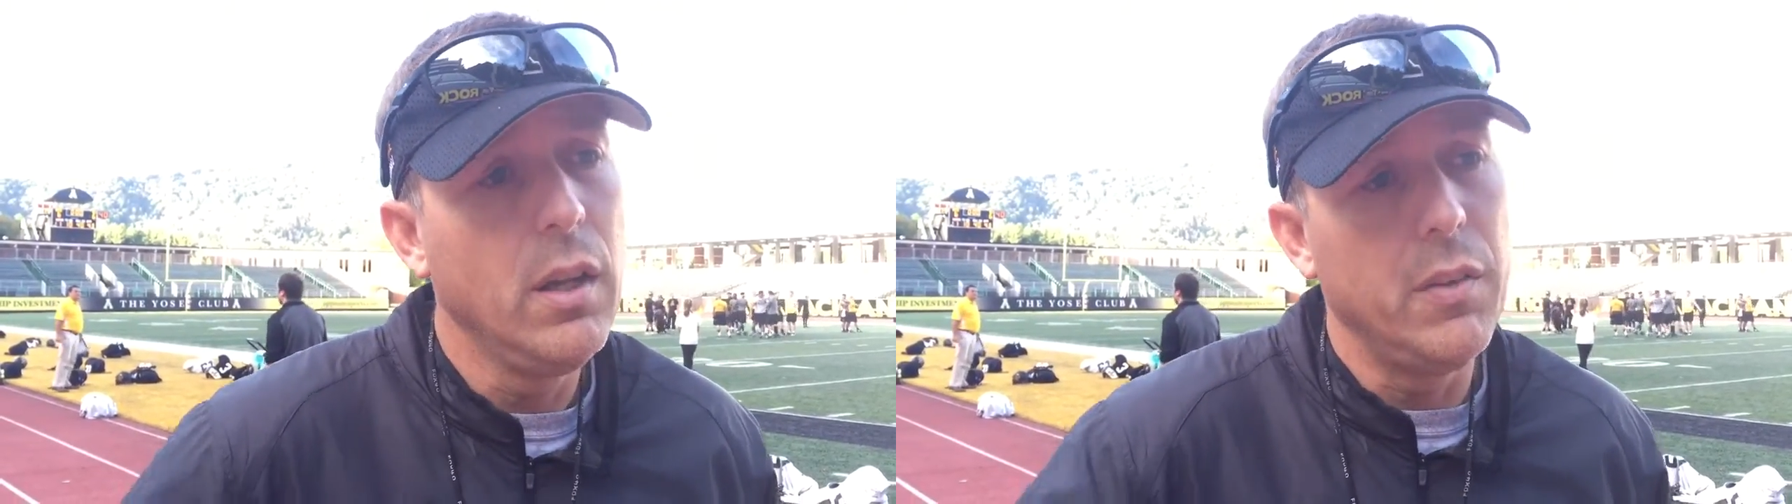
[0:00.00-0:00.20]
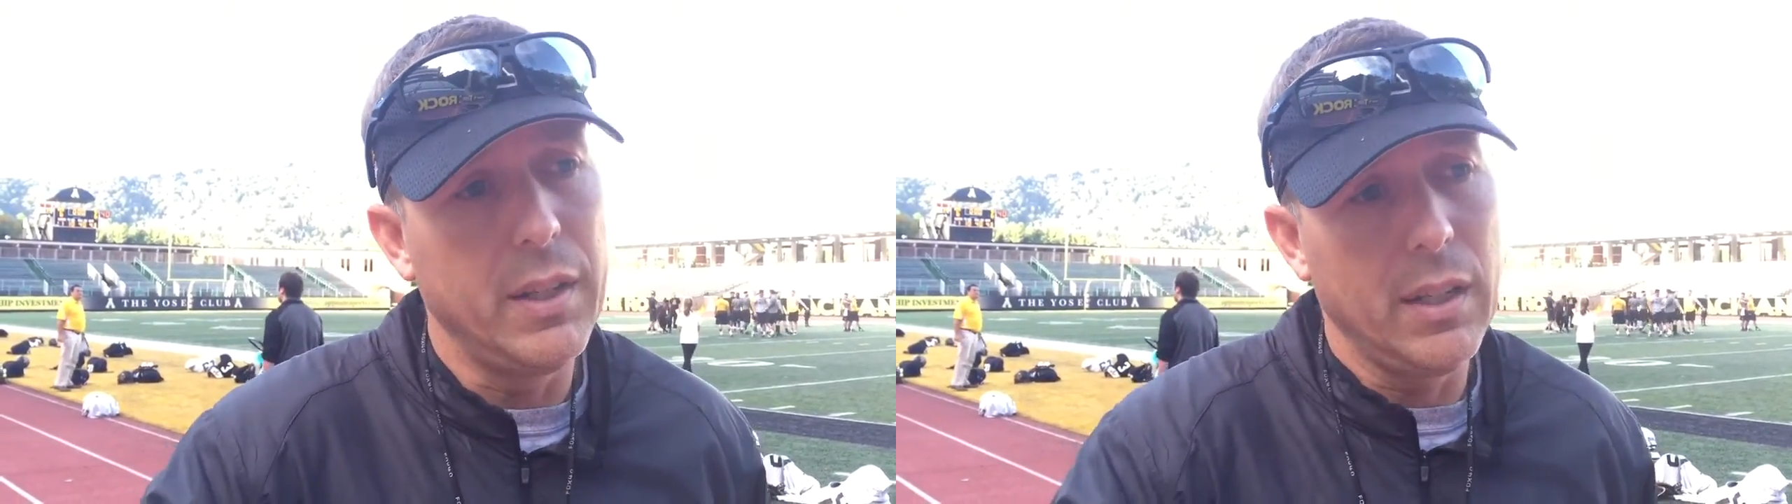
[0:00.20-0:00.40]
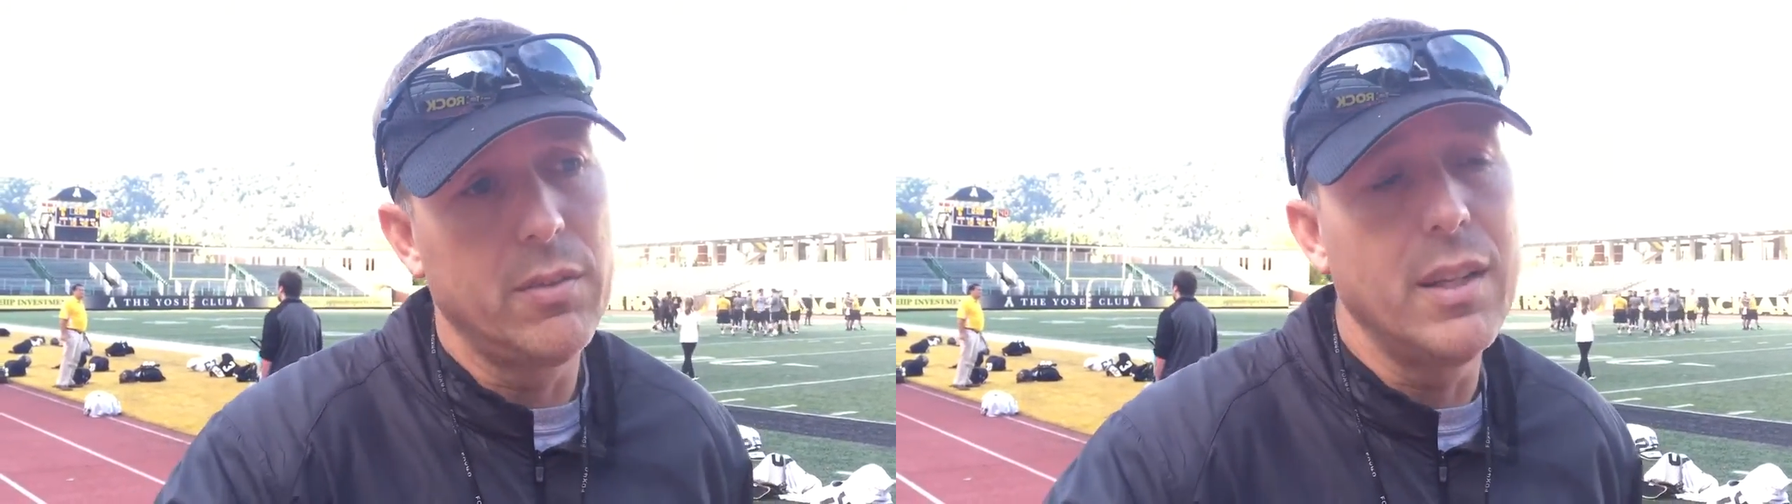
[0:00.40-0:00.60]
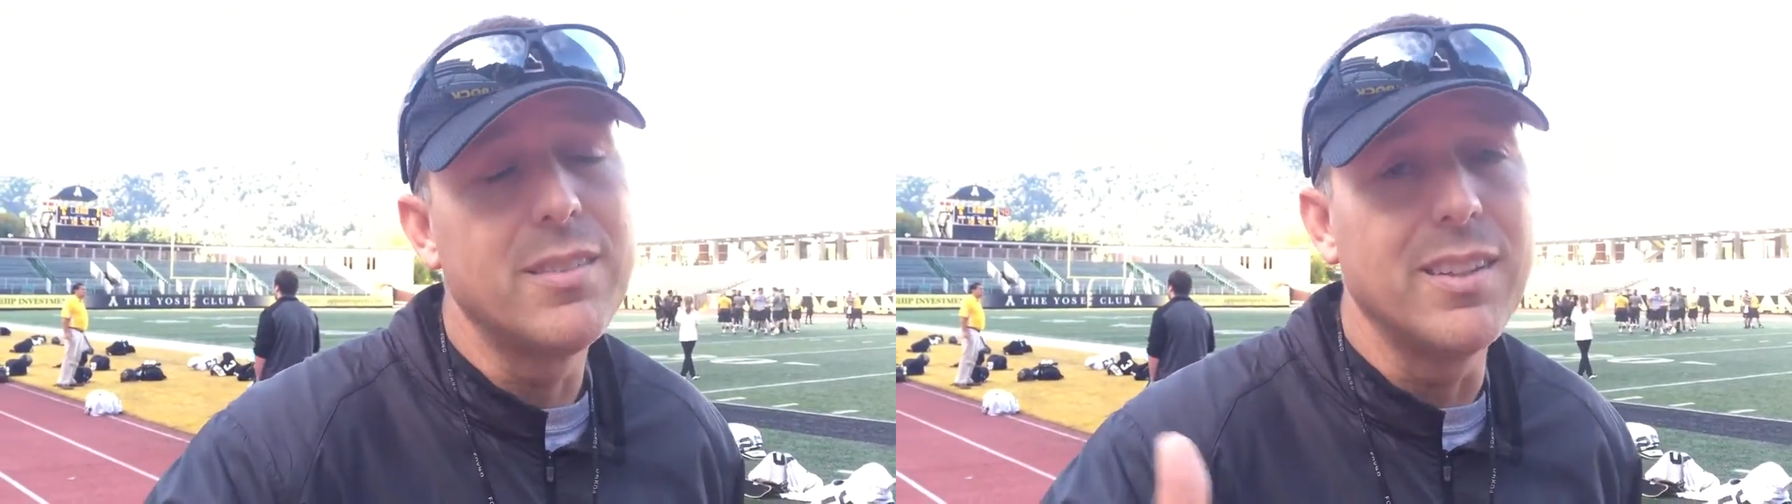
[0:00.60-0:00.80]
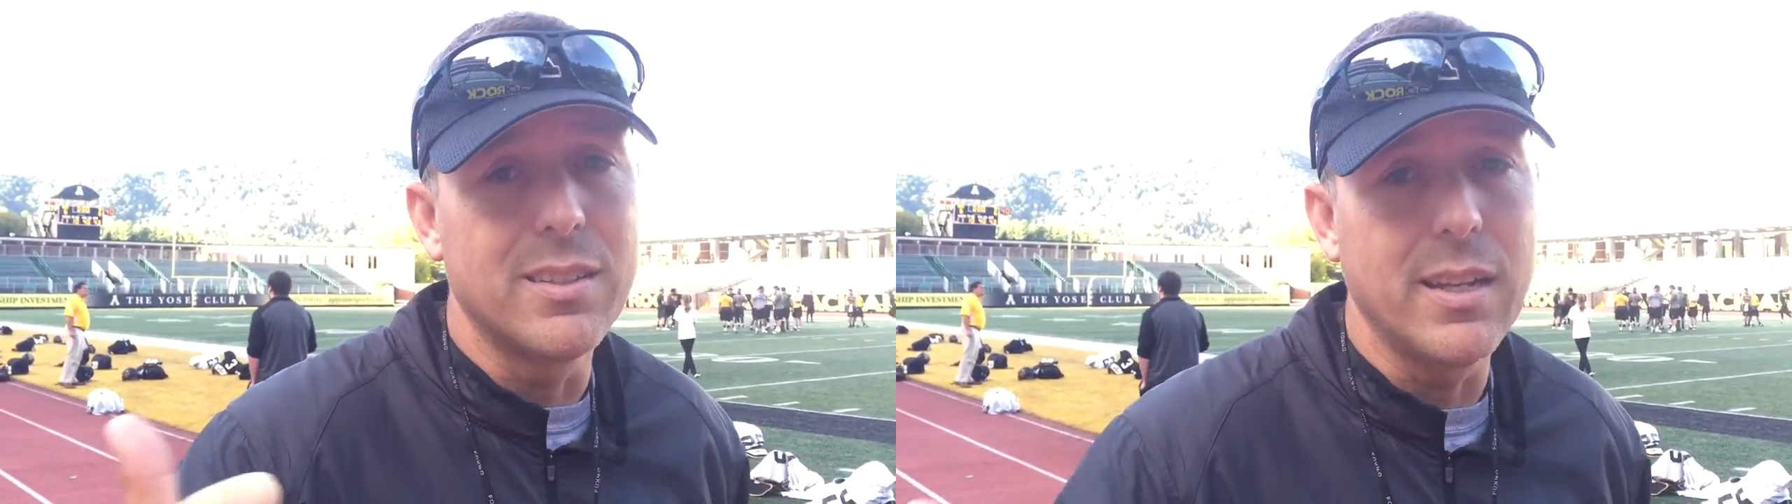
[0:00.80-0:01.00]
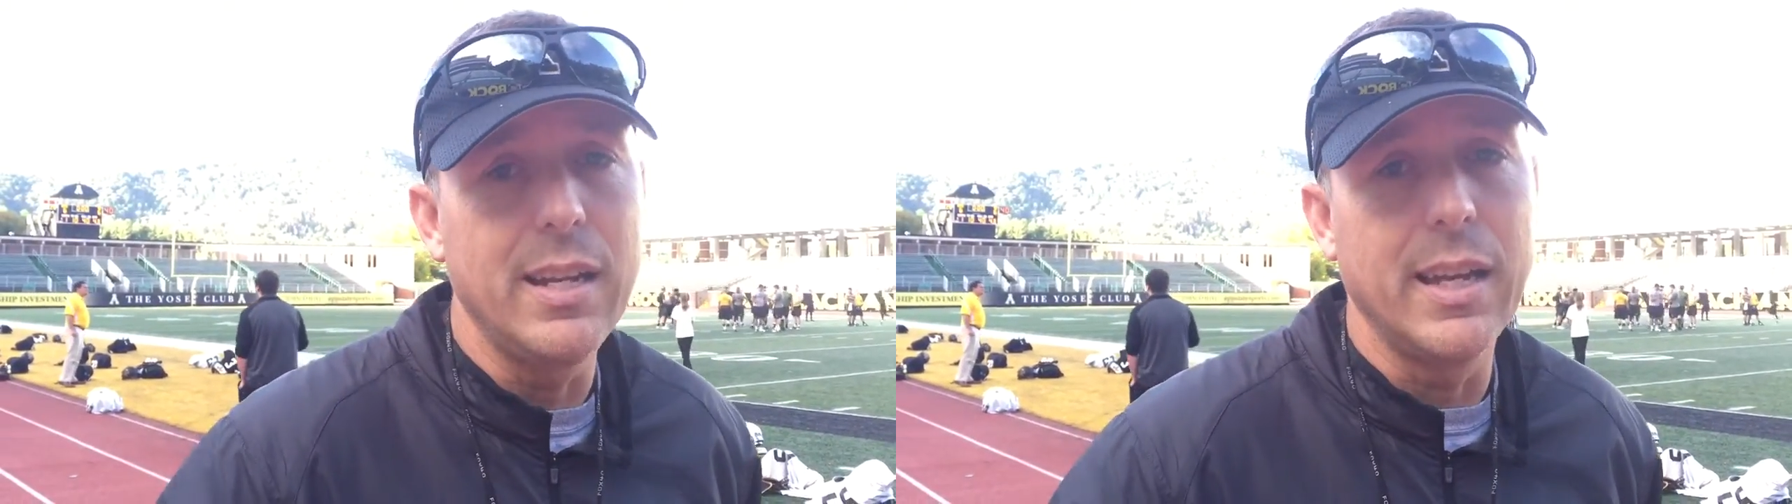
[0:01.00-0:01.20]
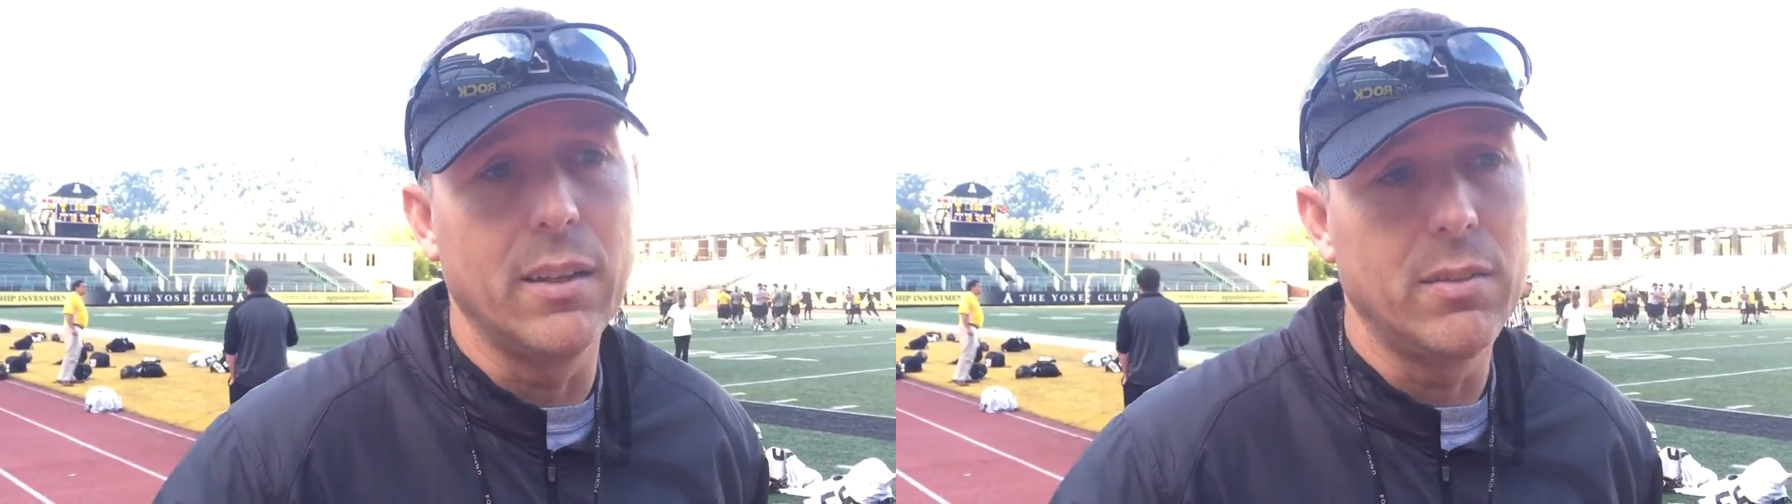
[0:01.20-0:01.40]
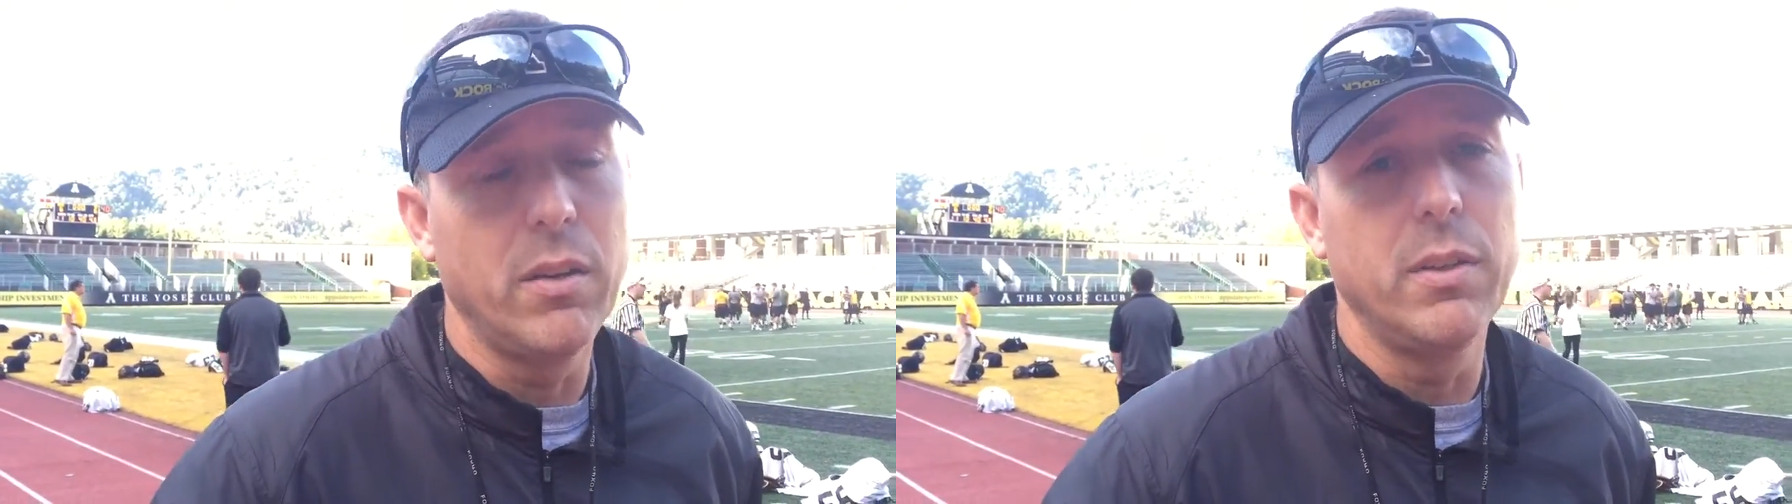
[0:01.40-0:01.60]
Then against NC State, he had
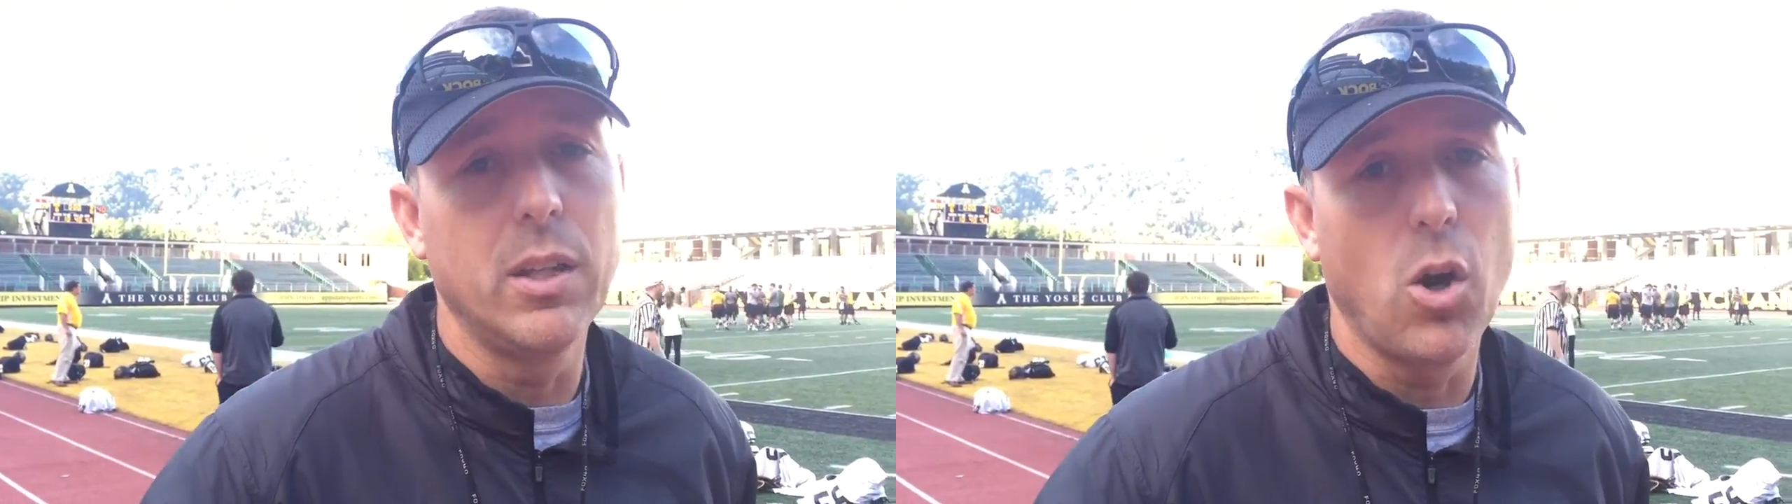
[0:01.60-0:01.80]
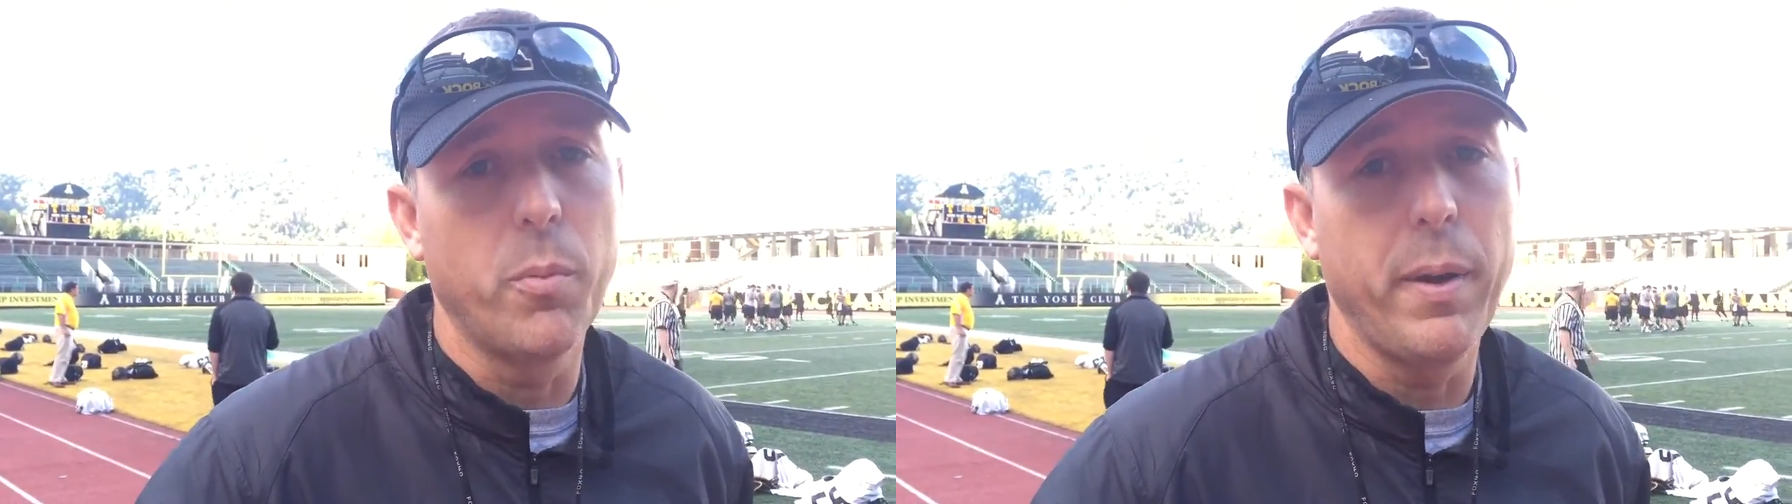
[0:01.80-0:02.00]
a 70-yard